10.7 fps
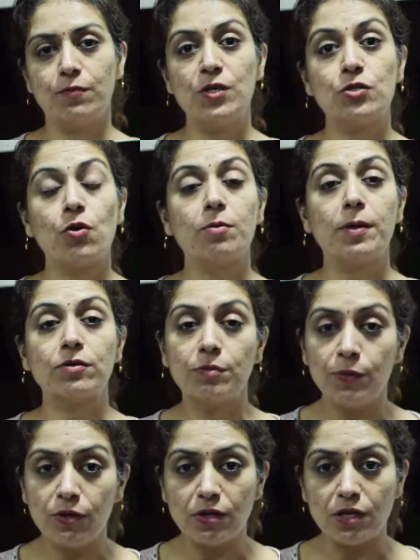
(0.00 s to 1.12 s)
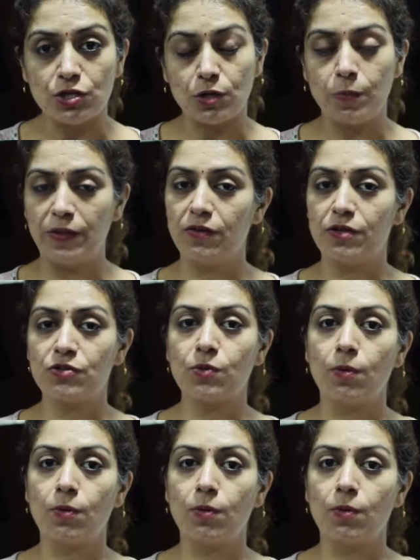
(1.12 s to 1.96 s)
we talk about communication, whether it is